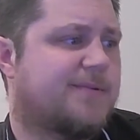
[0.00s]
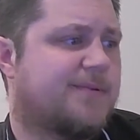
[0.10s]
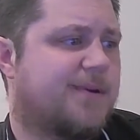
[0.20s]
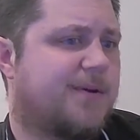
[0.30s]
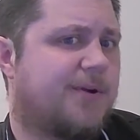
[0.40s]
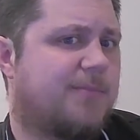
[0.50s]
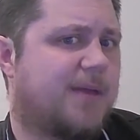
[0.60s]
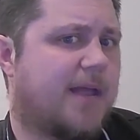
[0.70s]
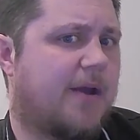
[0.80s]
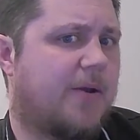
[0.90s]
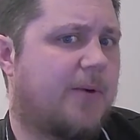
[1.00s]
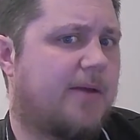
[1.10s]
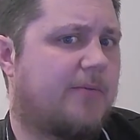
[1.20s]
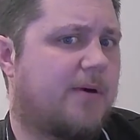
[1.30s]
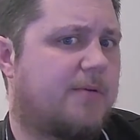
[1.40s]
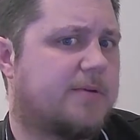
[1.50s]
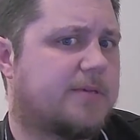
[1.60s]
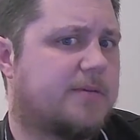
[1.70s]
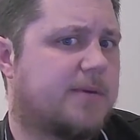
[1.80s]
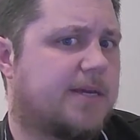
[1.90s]
I got a bit carried away with what I was
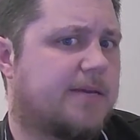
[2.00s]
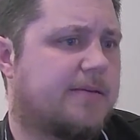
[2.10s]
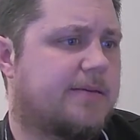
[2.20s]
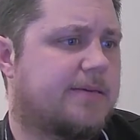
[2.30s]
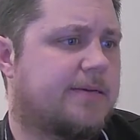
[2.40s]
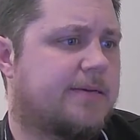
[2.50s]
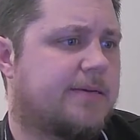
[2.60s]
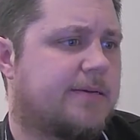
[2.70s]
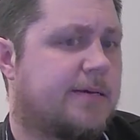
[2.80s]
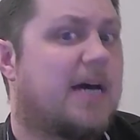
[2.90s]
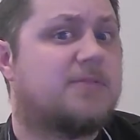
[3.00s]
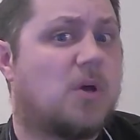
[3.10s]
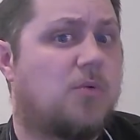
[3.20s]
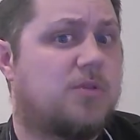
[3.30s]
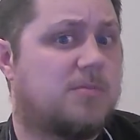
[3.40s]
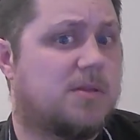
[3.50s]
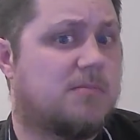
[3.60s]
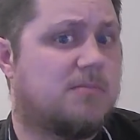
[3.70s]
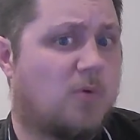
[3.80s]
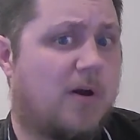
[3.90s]
going to make, and I've told them
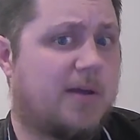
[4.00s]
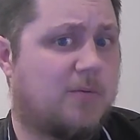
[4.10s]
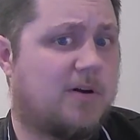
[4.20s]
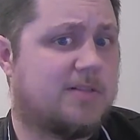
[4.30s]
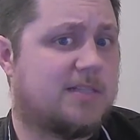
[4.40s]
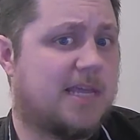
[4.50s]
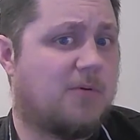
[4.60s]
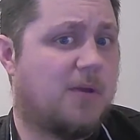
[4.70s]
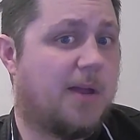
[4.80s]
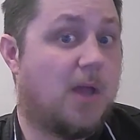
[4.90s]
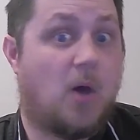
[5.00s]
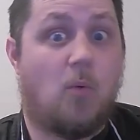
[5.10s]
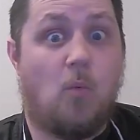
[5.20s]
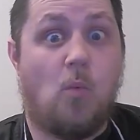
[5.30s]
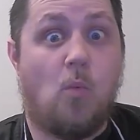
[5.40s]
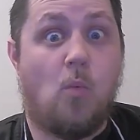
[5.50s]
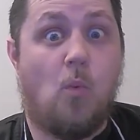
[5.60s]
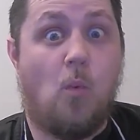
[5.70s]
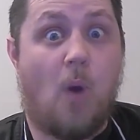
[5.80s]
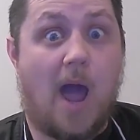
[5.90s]
what it was, and they were like, oh
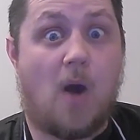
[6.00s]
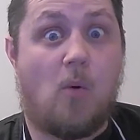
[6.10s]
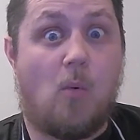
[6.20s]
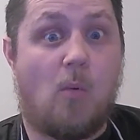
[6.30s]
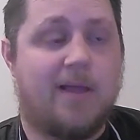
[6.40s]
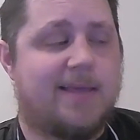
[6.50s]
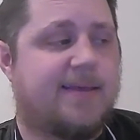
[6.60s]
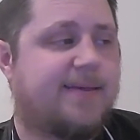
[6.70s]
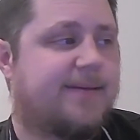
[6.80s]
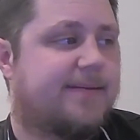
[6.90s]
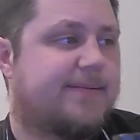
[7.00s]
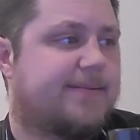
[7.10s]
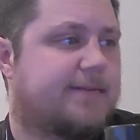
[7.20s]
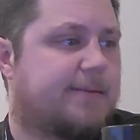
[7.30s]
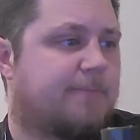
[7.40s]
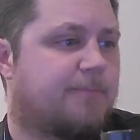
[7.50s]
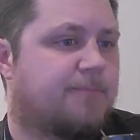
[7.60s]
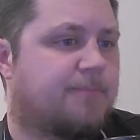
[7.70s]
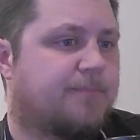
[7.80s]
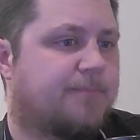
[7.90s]
wow. And
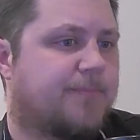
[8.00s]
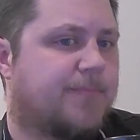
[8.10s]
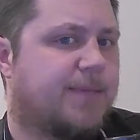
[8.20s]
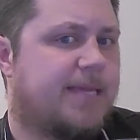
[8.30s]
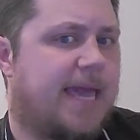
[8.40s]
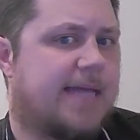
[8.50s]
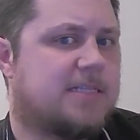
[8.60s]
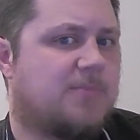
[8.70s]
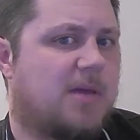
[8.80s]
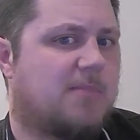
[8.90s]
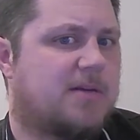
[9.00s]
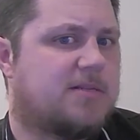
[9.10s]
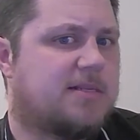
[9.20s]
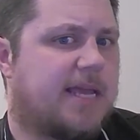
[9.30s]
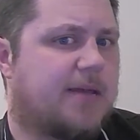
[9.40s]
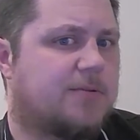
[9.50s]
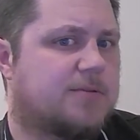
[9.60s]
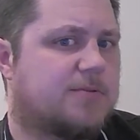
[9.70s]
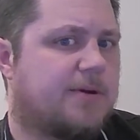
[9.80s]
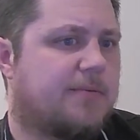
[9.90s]
yeah, it's a bit much to take on
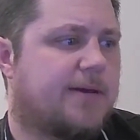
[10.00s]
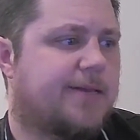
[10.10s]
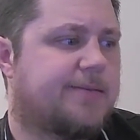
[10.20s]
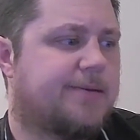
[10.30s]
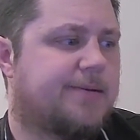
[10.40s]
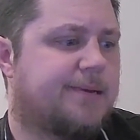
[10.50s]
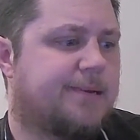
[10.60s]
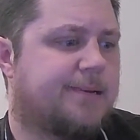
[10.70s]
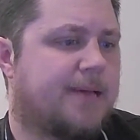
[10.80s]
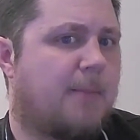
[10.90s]
straight away, so I